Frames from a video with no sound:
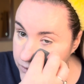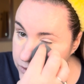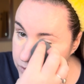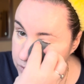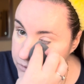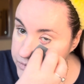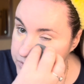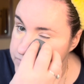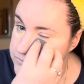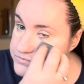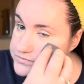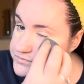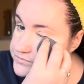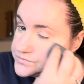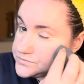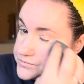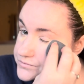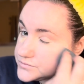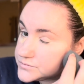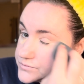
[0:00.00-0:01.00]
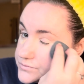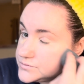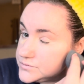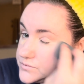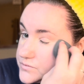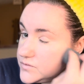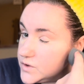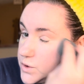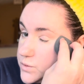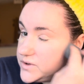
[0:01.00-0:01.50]
up
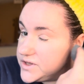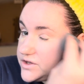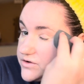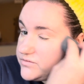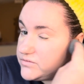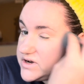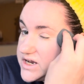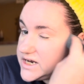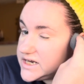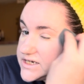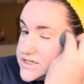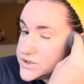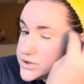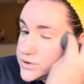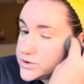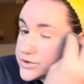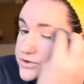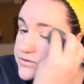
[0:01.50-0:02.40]
with a really sore